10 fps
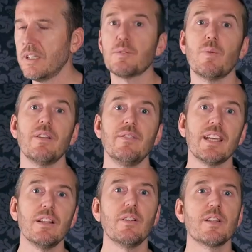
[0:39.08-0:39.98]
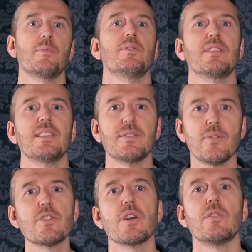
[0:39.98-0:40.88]
It's one of Nickelodeon's most
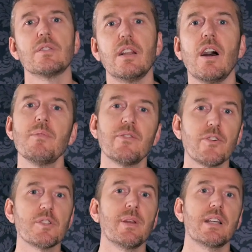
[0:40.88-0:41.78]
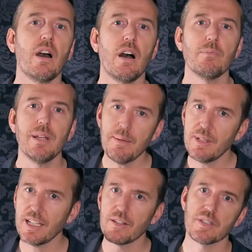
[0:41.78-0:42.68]
successful shows, and I met, first met Kyle many,
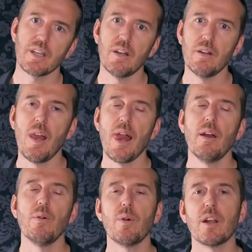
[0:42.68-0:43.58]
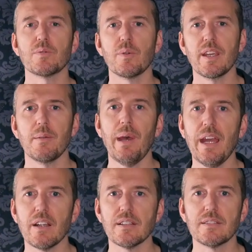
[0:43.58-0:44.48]
many years ago when I was working in
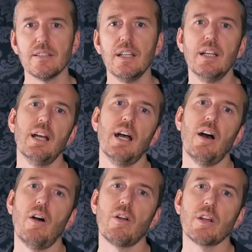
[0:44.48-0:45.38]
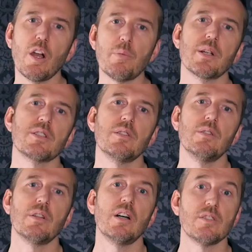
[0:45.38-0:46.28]
Paris on a co production
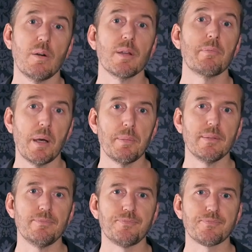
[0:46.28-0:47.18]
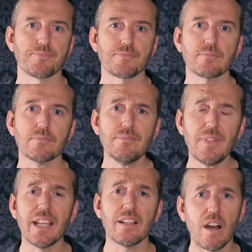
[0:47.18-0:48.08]
called Atomic Puppet.
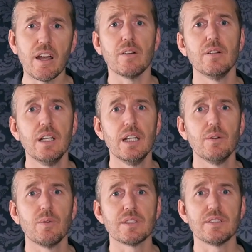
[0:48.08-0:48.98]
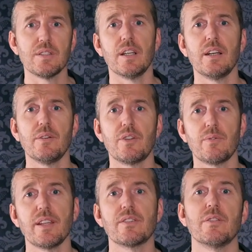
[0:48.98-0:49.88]
And Kyle was the uh,
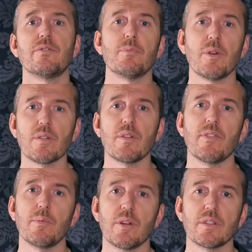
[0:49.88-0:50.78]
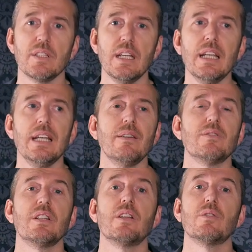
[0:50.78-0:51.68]
director for Mercury Filmworks. It
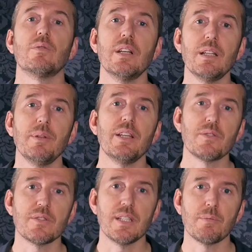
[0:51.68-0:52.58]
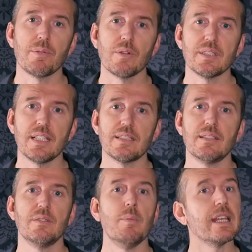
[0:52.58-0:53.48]
was an incredibly interesting
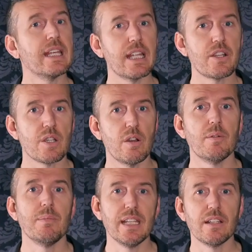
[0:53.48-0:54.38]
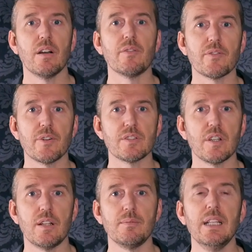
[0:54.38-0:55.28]
process making that show and meeting Kyle for the first
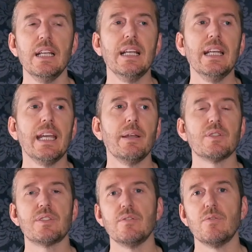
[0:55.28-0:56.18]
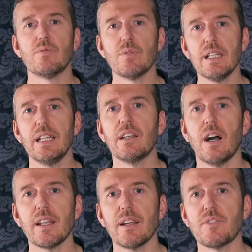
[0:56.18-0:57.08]
time. He was really
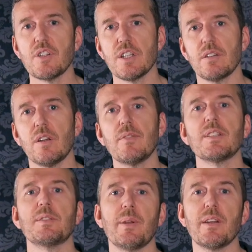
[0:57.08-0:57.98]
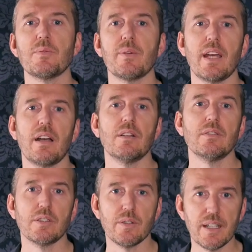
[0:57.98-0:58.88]
kind enough to share a lot of his experience with our
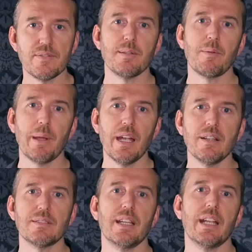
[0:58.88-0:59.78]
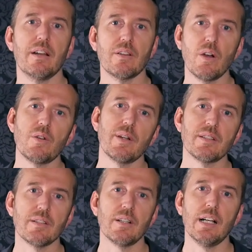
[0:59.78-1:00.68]
creative team in Paris and our co
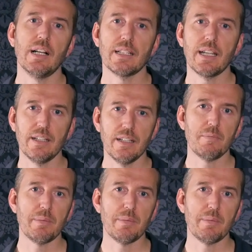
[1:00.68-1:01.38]
director Khalil